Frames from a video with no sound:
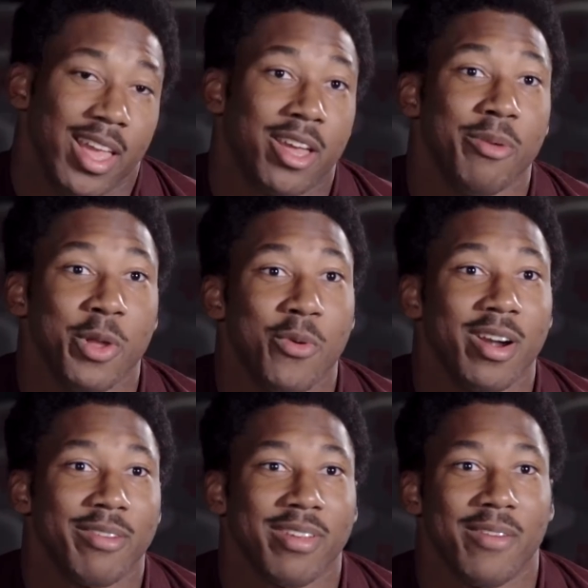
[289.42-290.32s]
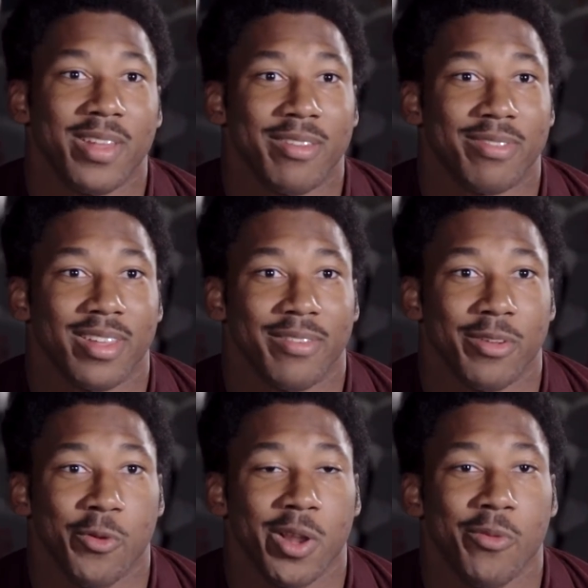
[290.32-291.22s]
He could be one of the family if
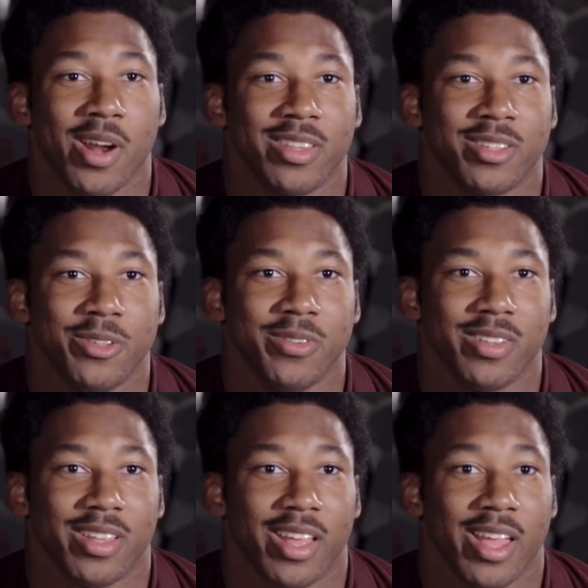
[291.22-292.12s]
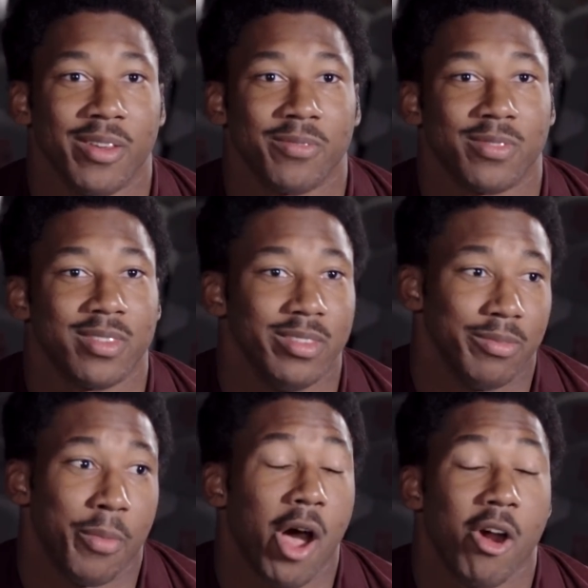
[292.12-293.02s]
he really wanted to, and
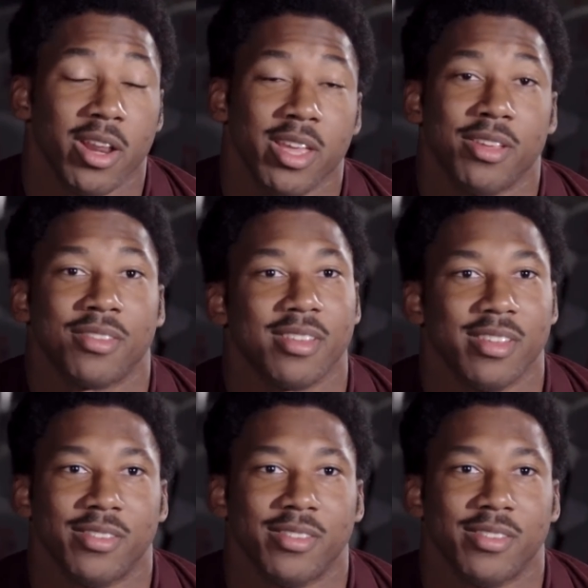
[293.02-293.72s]
in my heart, he is.